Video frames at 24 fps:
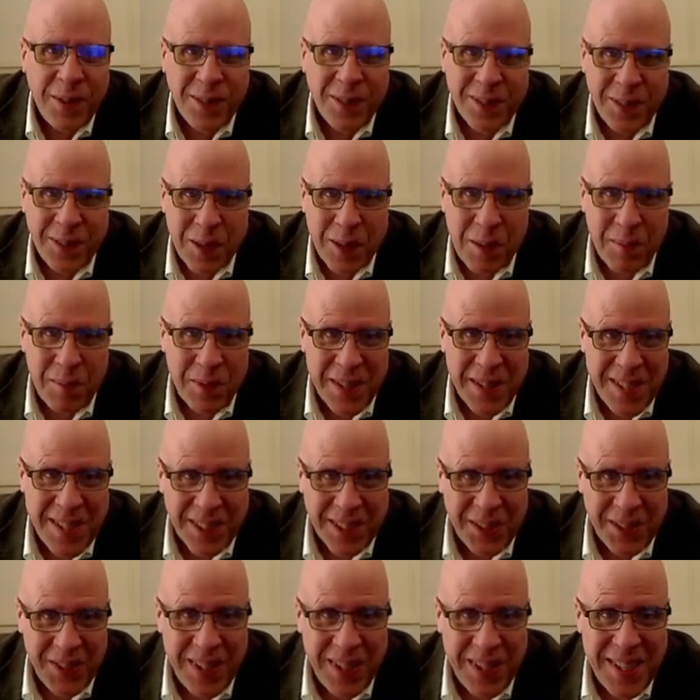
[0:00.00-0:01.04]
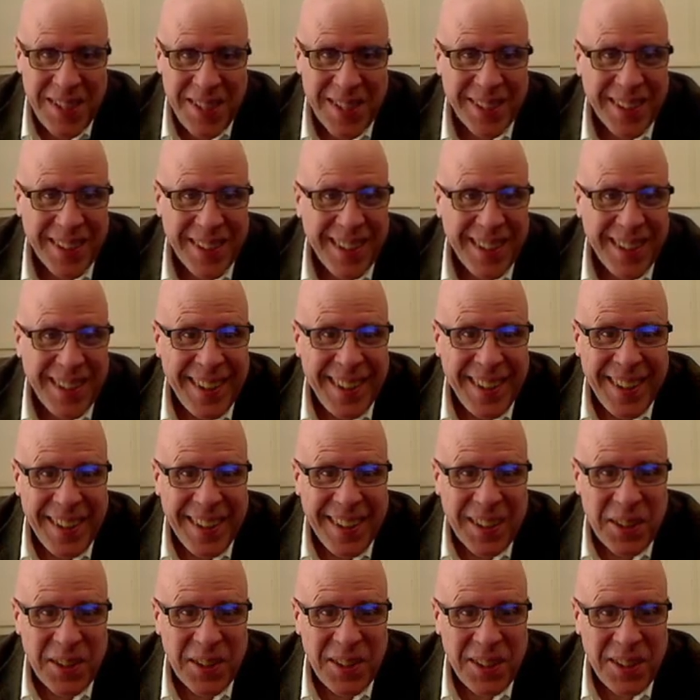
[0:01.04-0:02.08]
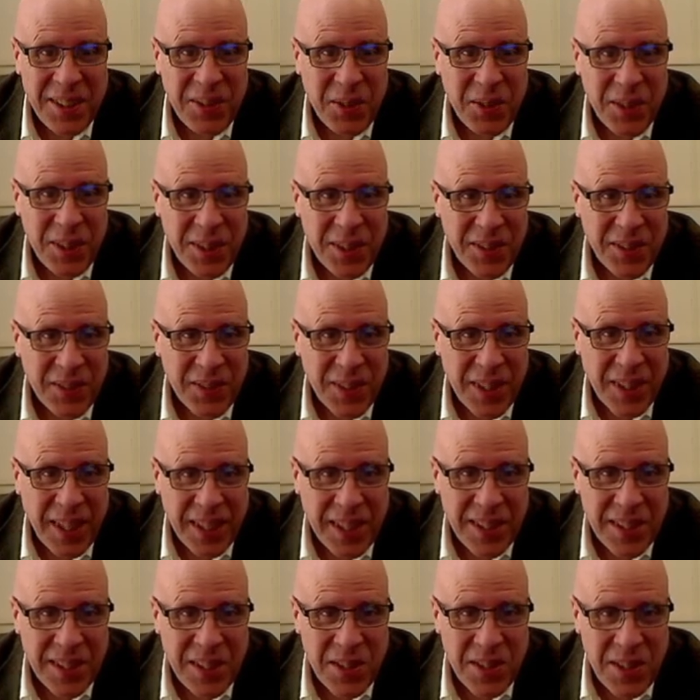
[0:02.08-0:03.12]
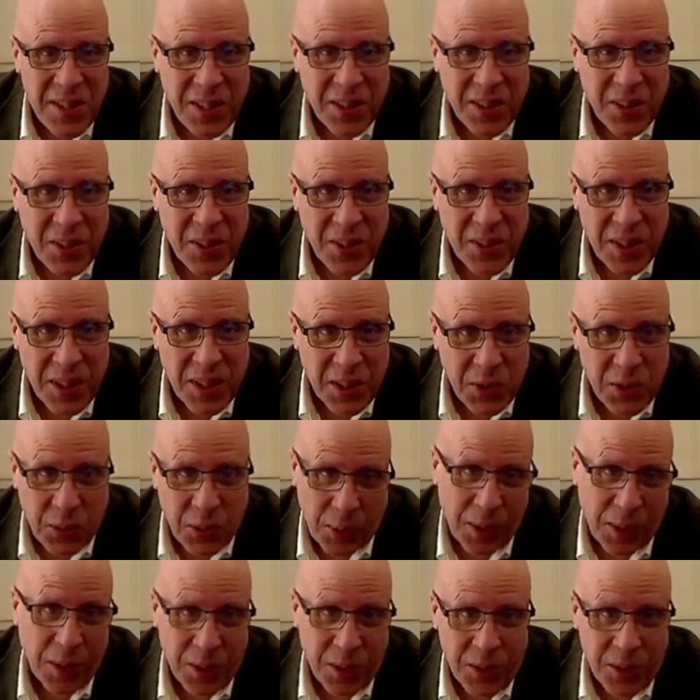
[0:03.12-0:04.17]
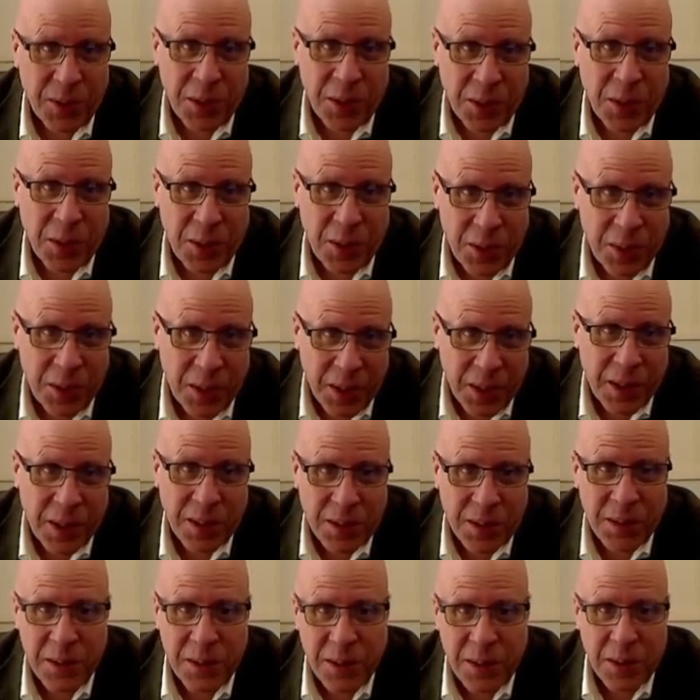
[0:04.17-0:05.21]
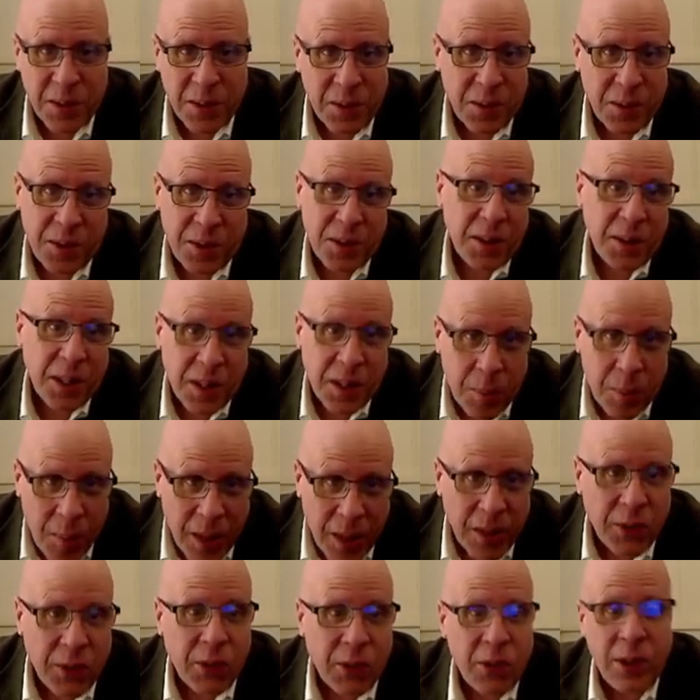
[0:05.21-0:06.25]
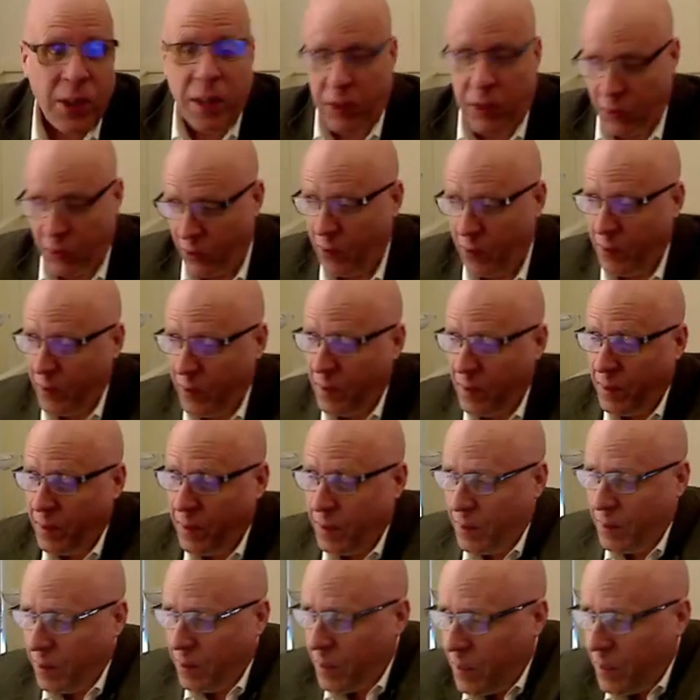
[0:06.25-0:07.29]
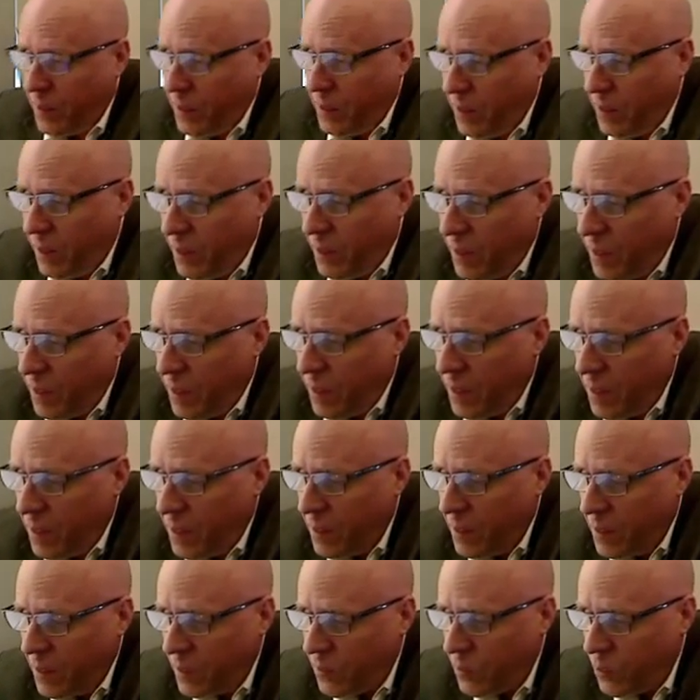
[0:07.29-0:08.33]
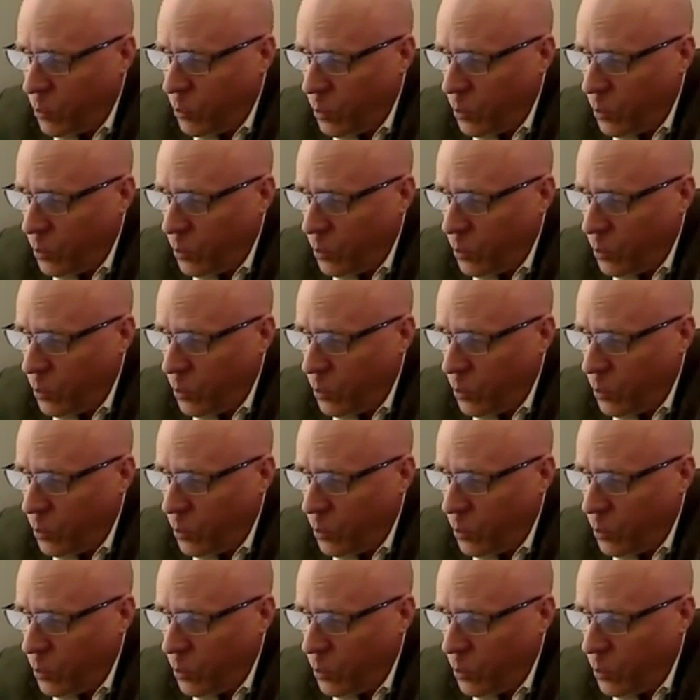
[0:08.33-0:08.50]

from this equation. You see, when x is 0, the x squared is 0, and the x is 0, you just get the minus 6. Okay? So